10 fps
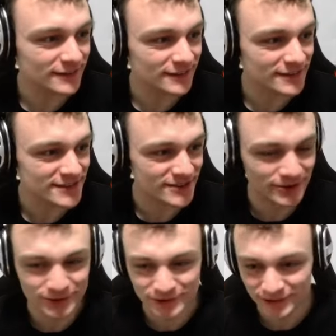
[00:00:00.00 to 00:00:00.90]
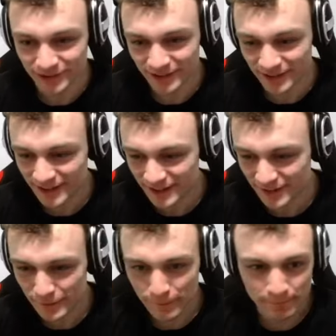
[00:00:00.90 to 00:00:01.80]
So cool.
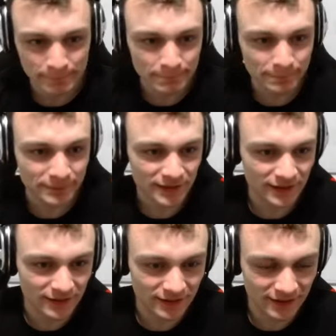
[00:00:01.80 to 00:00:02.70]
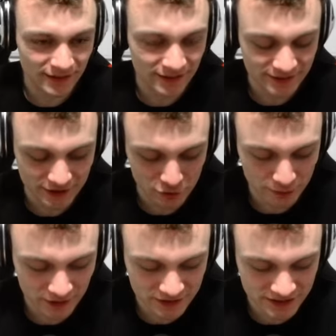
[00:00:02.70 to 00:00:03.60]
And how
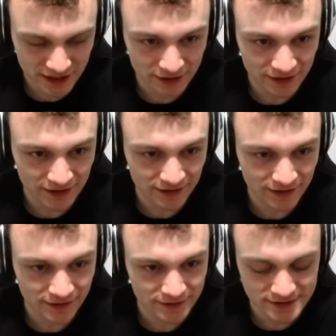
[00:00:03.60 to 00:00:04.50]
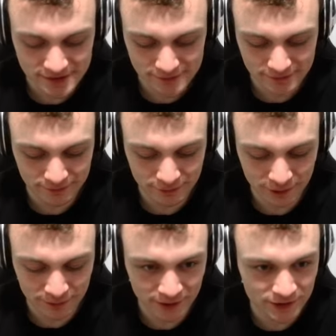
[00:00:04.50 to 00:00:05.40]
about a
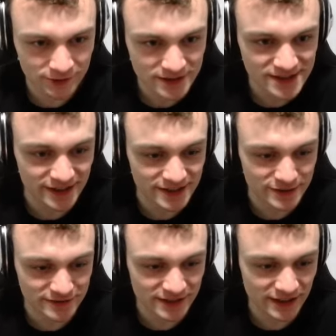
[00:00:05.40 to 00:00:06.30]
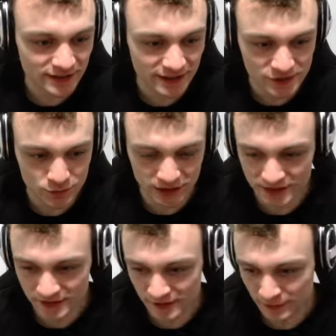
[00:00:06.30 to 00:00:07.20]
more moderate size of 10 as we
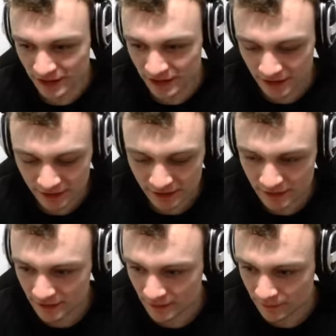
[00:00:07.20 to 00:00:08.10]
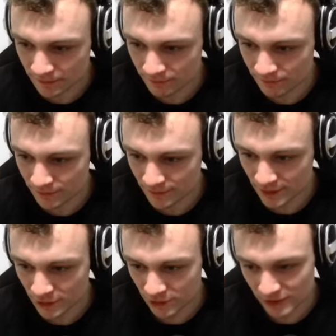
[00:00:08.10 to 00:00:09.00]
had in the beginning?
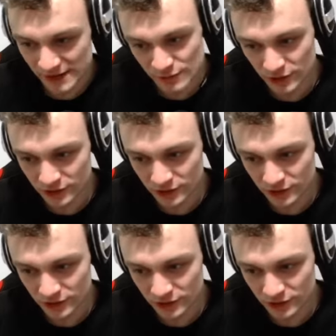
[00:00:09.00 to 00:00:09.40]
or as we had